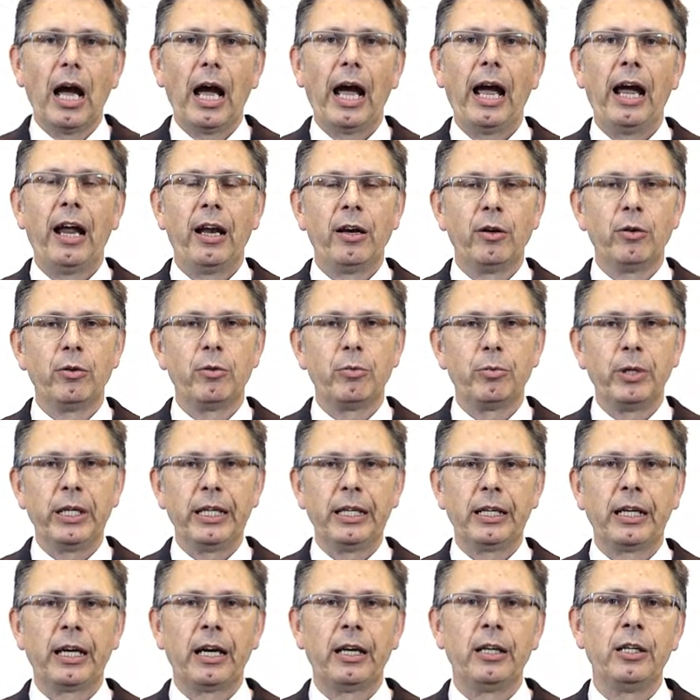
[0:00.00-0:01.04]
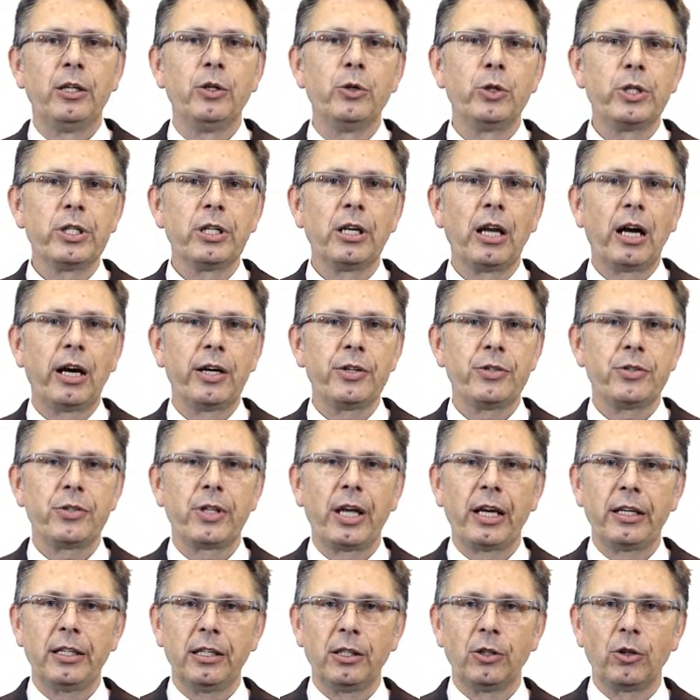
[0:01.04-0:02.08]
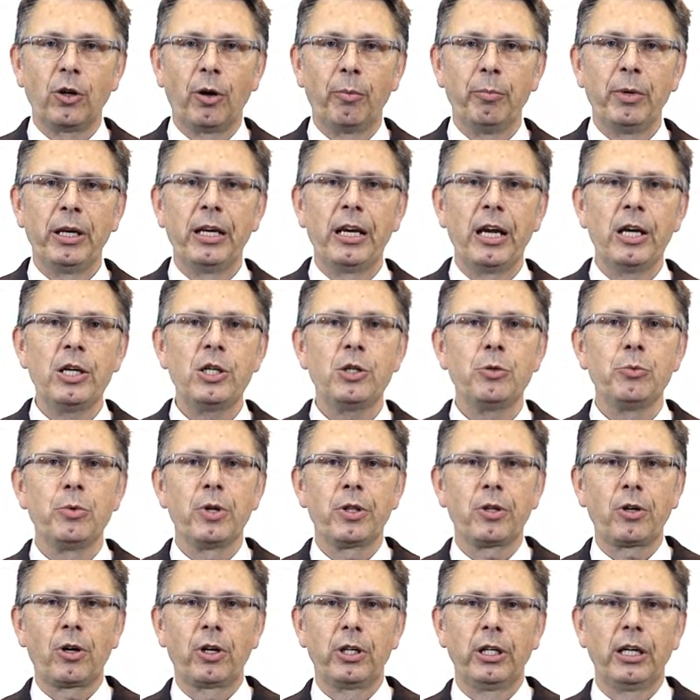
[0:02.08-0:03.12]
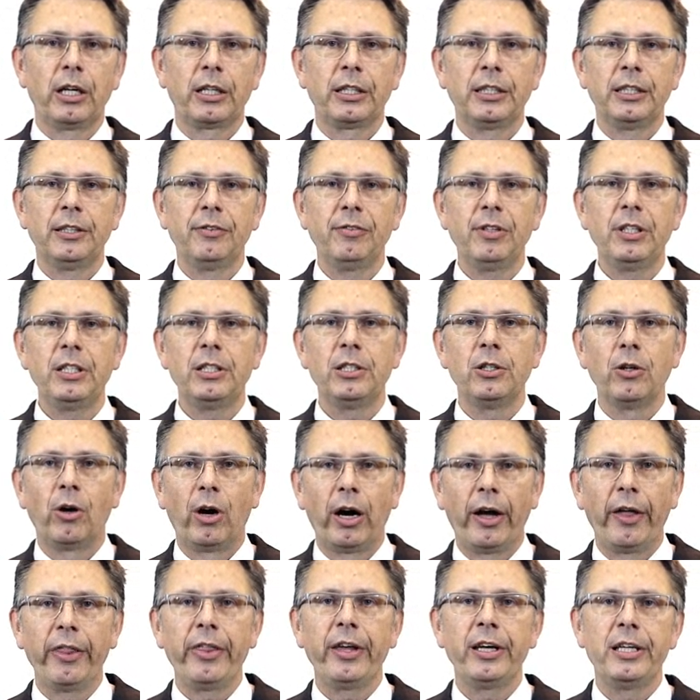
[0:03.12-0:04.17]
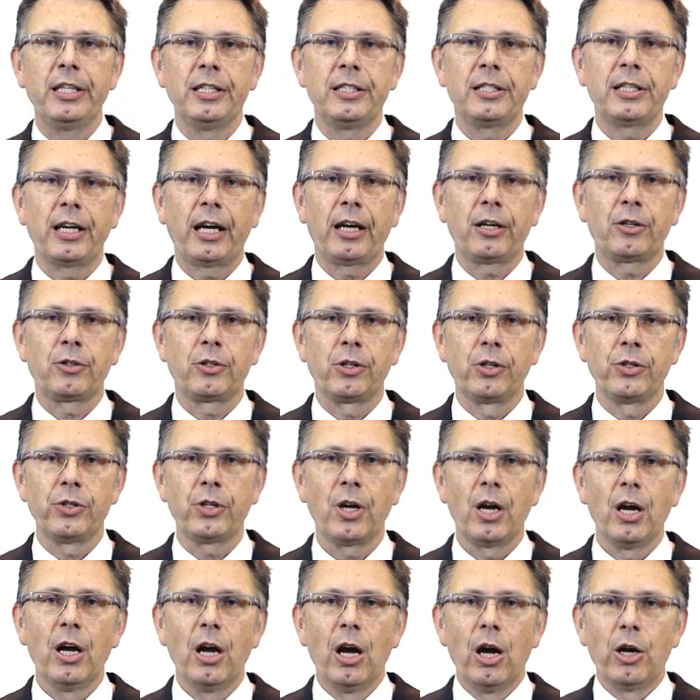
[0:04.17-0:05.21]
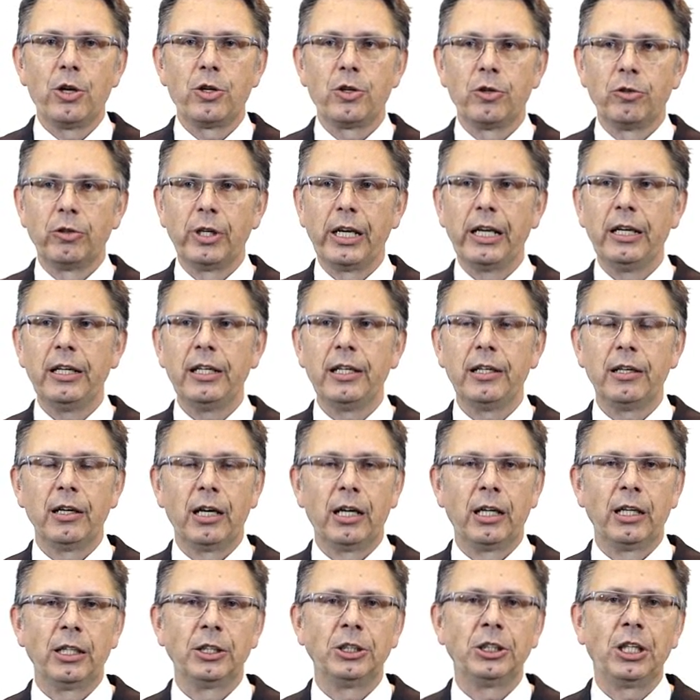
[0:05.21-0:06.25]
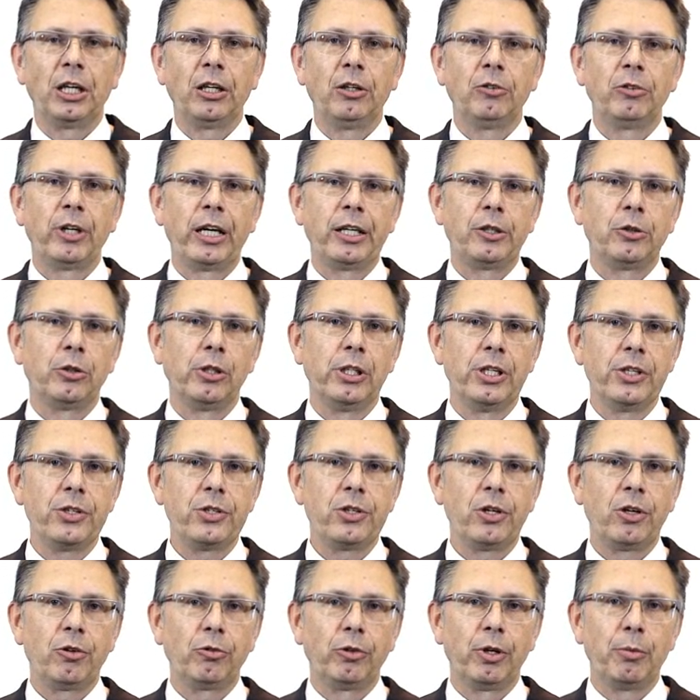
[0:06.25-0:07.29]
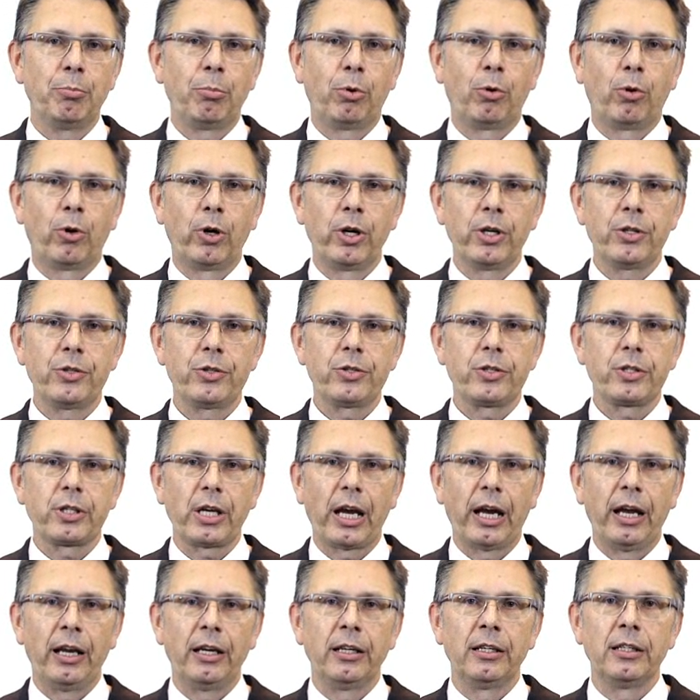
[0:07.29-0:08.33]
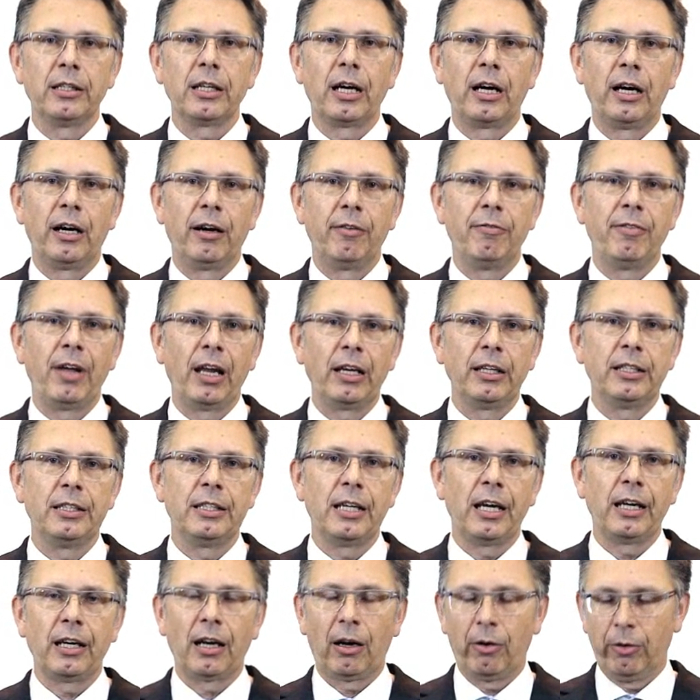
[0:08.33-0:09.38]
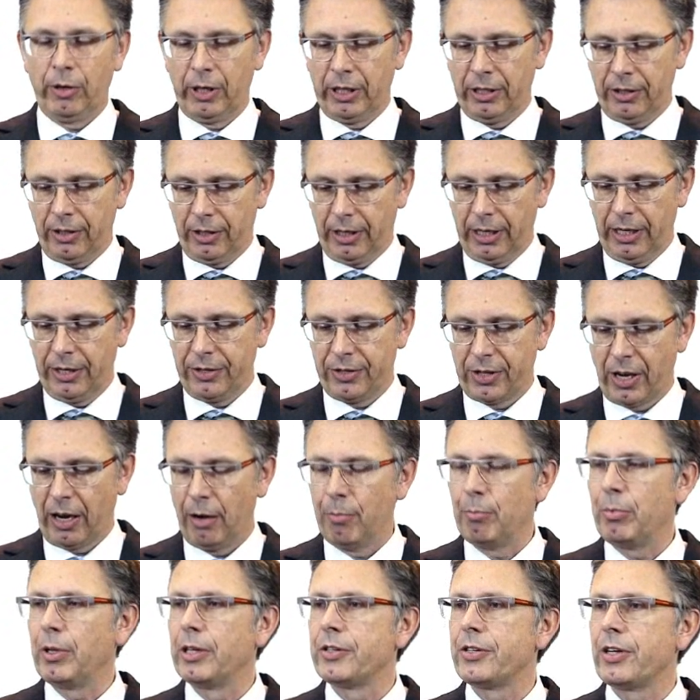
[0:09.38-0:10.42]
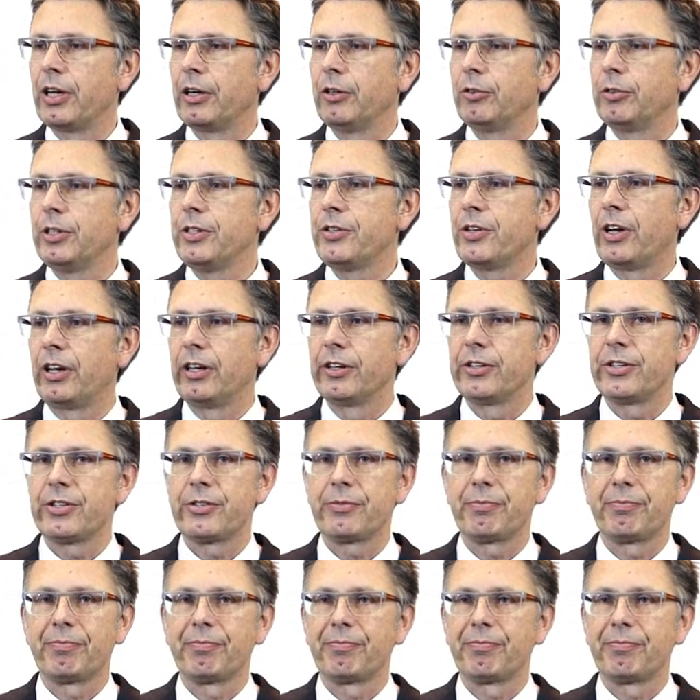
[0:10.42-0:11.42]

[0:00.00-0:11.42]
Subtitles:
and we can utilize that in combination with conductivity or other detectors to really generate holistic reports and validate our examples and results.